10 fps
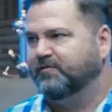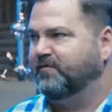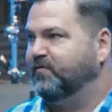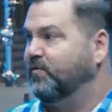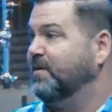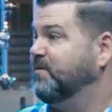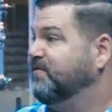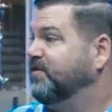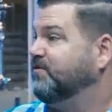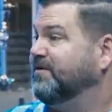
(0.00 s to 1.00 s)
of before. I
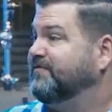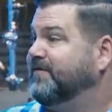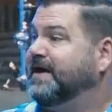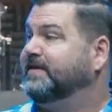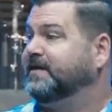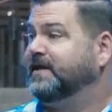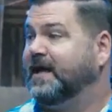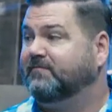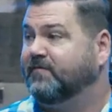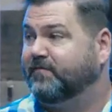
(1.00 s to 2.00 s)
moved there with a van that didn't
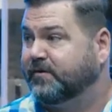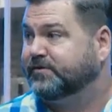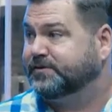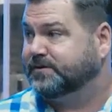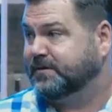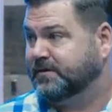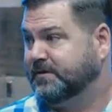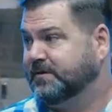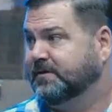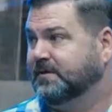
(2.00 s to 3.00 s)
have reverse
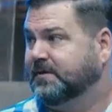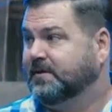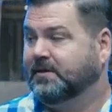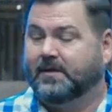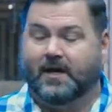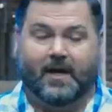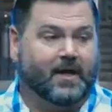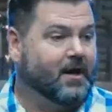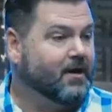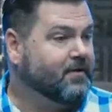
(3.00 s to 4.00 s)

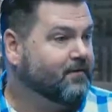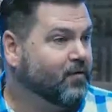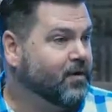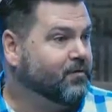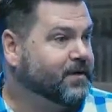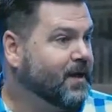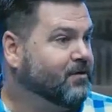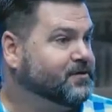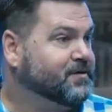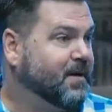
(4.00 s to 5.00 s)
and
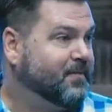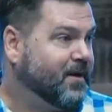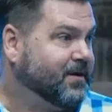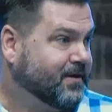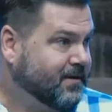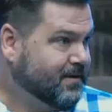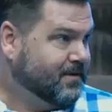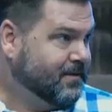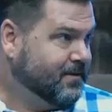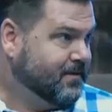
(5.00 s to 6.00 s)
$141 in my pocket.
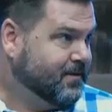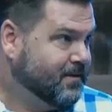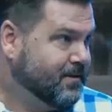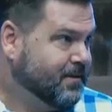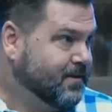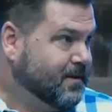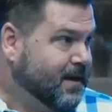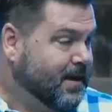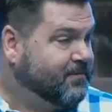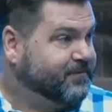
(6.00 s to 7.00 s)

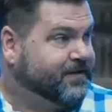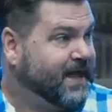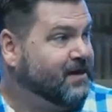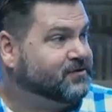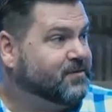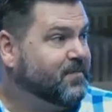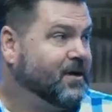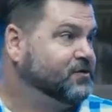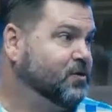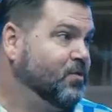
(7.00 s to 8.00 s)
I moved a thousand
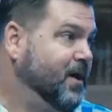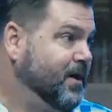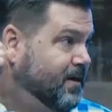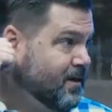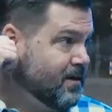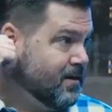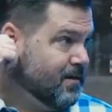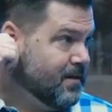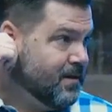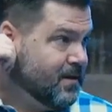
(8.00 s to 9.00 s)
miles away
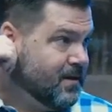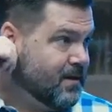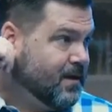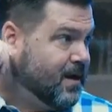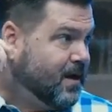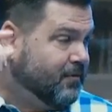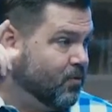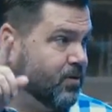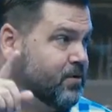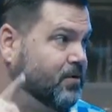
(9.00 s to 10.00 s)
on the
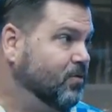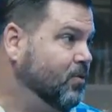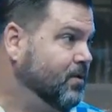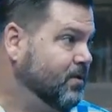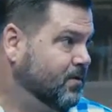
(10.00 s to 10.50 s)
word of the Lord.